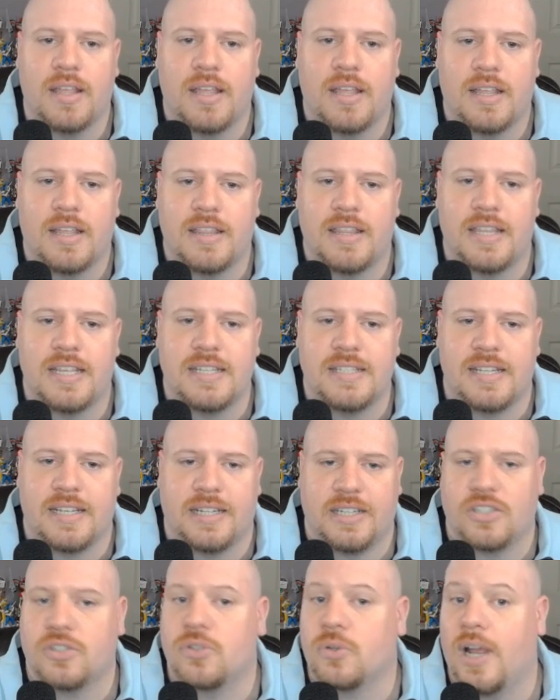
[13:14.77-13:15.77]
this thing
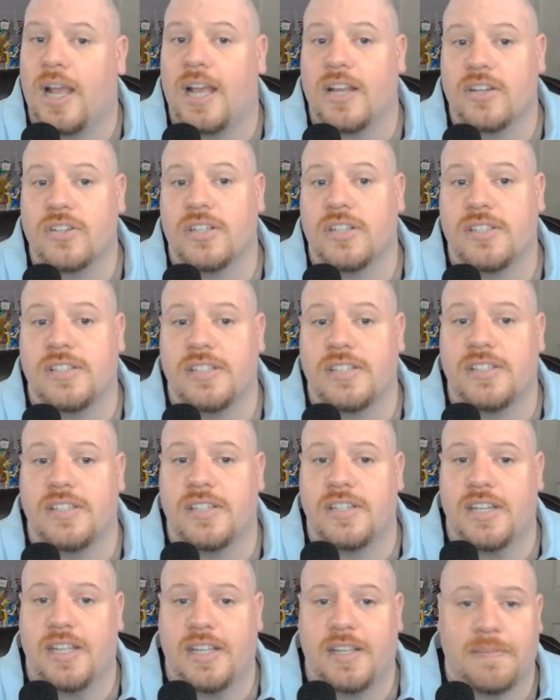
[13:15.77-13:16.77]
is trash and sits
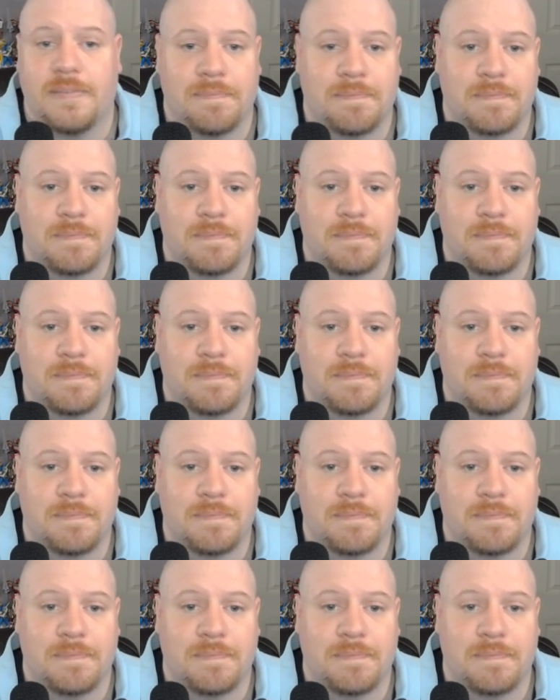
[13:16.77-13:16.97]
in D.